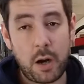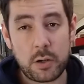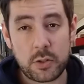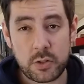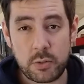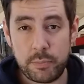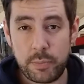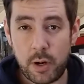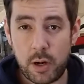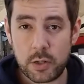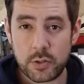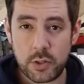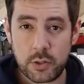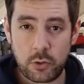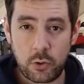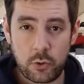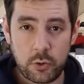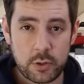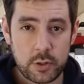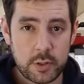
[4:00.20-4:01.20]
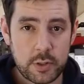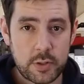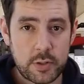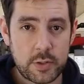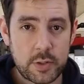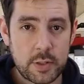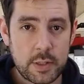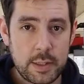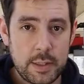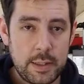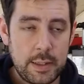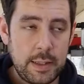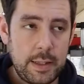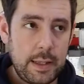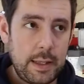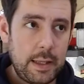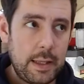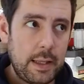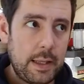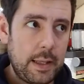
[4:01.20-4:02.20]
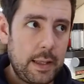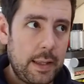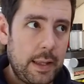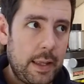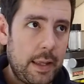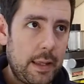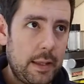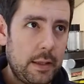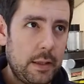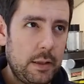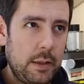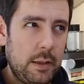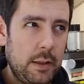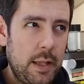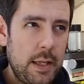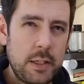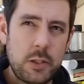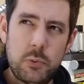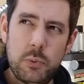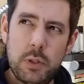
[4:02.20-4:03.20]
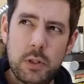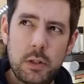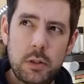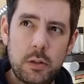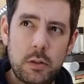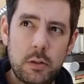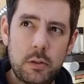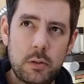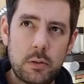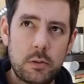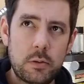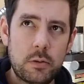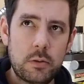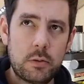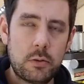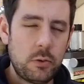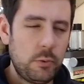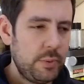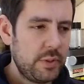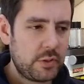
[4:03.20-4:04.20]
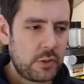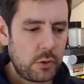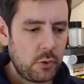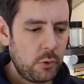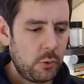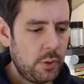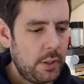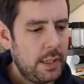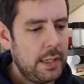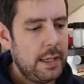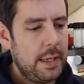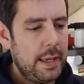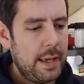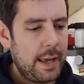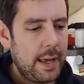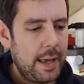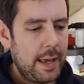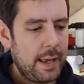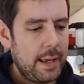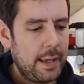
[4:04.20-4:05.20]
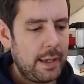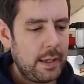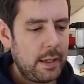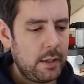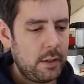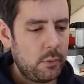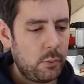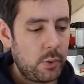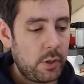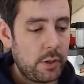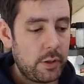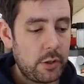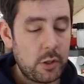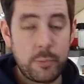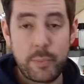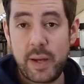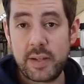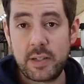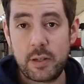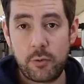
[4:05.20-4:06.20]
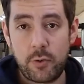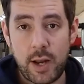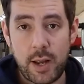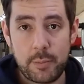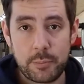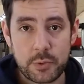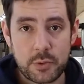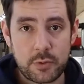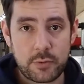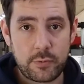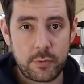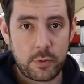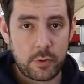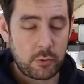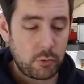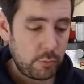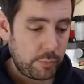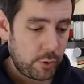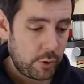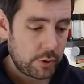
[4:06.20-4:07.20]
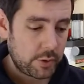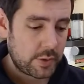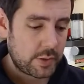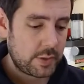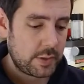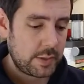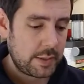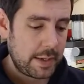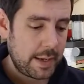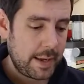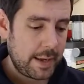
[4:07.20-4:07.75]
some parts I'd ordered last week, 2 weeks ago, were the pneumatic rams for the robots.